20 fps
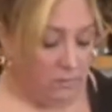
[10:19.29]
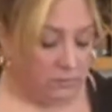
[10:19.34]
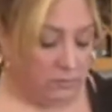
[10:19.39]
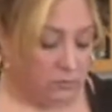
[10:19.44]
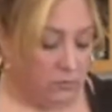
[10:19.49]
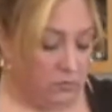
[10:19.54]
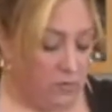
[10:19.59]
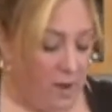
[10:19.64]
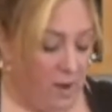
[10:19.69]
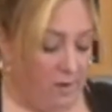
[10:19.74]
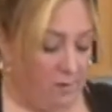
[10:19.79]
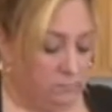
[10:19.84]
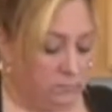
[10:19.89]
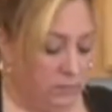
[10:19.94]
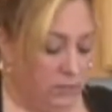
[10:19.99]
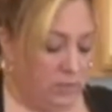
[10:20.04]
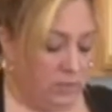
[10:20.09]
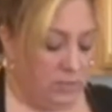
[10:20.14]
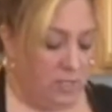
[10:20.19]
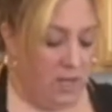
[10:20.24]
So now I'm
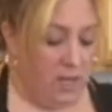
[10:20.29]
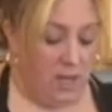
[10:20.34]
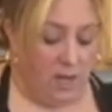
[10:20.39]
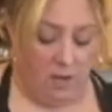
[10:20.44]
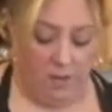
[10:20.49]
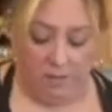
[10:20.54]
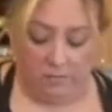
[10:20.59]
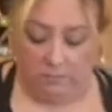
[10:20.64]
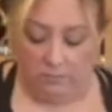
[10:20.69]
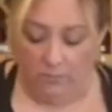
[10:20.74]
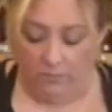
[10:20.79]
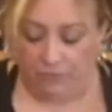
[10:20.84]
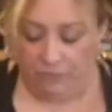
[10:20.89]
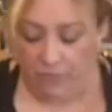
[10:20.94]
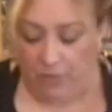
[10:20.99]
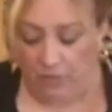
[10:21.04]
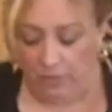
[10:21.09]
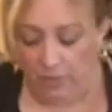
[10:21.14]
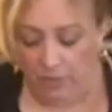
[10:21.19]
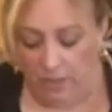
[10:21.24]
going to take
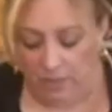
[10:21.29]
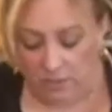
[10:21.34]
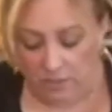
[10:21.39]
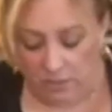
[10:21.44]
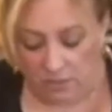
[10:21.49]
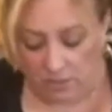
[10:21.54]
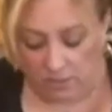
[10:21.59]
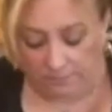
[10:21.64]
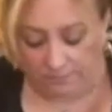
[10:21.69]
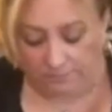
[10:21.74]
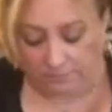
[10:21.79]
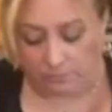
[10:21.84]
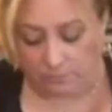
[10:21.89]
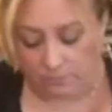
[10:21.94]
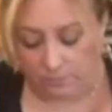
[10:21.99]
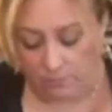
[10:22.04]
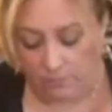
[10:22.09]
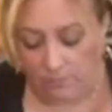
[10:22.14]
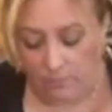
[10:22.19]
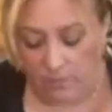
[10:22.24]
this
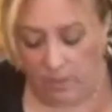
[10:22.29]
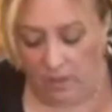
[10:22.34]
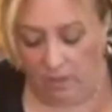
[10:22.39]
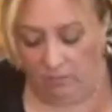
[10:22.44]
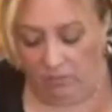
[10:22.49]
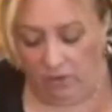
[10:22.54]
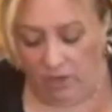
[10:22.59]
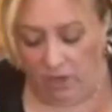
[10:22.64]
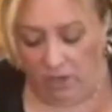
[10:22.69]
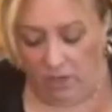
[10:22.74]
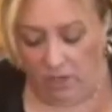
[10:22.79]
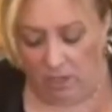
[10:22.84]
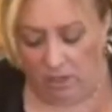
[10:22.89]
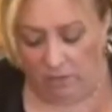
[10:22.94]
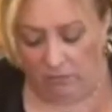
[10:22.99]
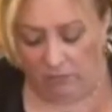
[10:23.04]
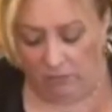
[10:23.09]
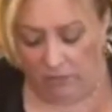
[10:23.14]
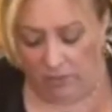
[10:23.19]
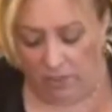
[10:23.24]
and very
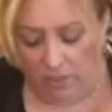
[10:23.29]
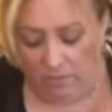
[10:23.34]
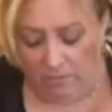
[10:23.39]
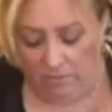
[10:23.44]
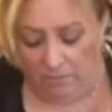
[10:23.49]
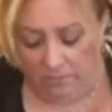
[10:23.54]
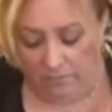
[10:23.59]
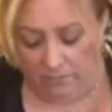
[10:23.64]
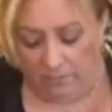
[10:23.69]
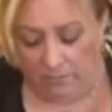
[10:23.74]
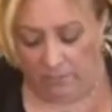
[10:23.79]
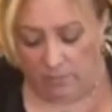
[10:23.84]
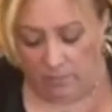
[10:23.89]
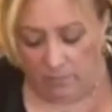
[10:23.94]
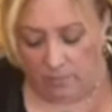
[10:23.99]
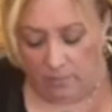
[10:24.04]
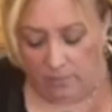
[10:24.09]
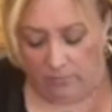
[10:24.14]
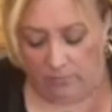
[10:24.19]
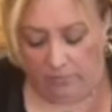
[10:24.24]
carefully
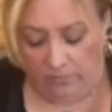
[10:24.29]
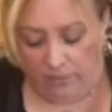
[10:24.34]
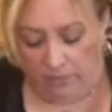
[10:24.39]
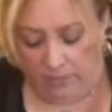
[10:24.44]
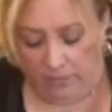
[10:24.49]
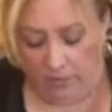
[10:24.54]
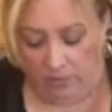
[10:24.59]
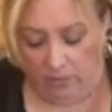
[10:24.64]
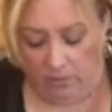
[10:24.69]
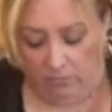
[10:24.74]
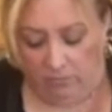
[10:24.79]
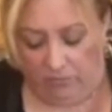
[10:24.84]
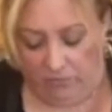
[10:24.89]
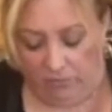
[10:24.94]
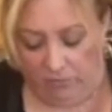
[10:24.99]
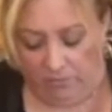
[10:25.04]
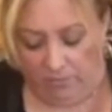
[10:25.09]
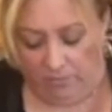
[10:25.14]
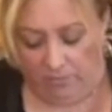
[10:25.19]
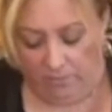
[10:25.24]
flip it over.